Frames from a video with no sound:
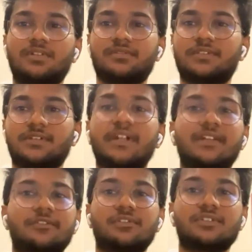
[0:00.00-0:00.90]
if the
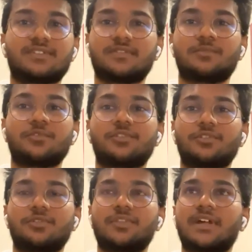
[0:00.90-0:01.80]
interviewer is in the mood
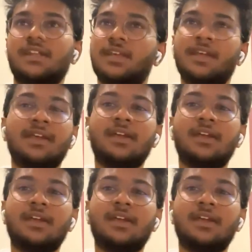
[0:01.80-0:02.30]
to do that.